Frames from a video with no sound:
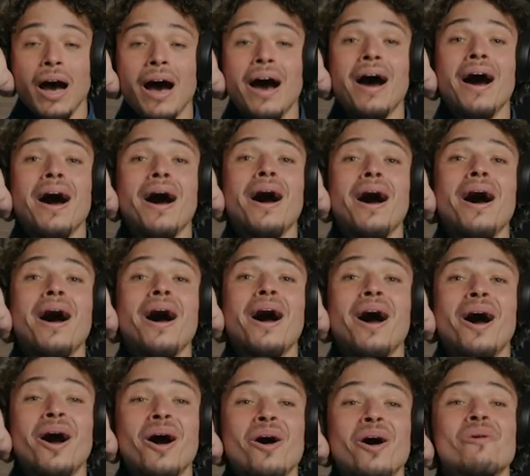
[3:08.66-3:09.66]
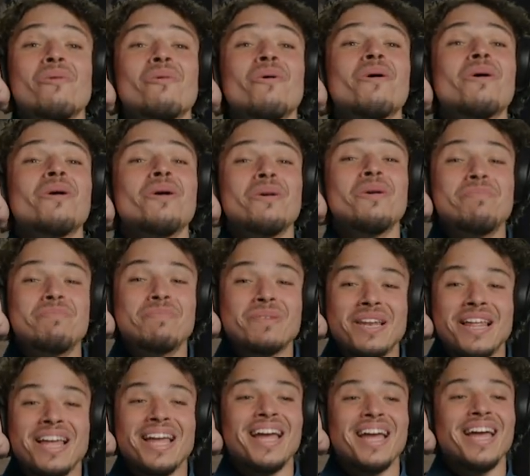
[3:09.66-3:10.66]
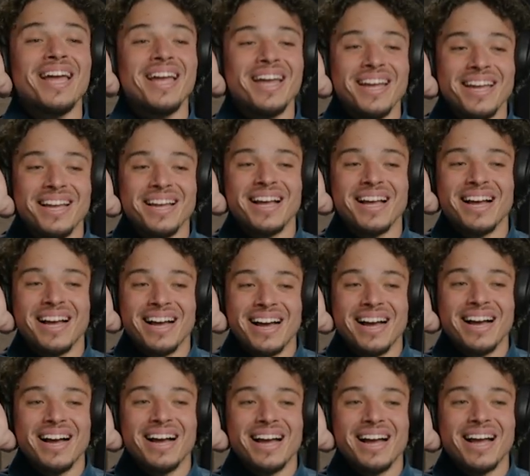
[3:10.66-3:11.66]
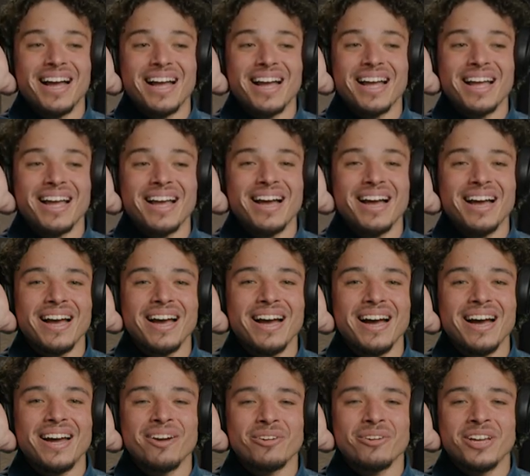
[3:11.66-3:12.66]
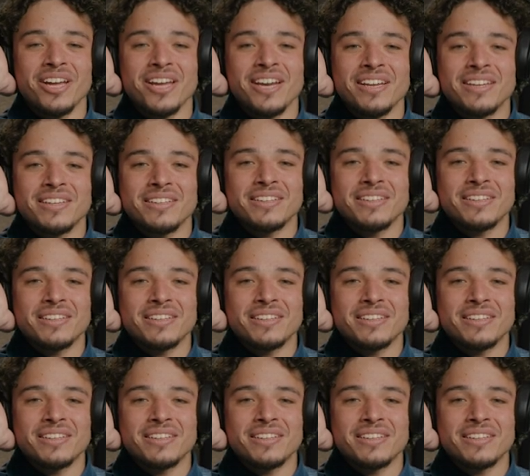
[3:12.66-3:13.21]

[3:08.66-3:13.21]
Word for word: Ah, wordplay. I don't get it.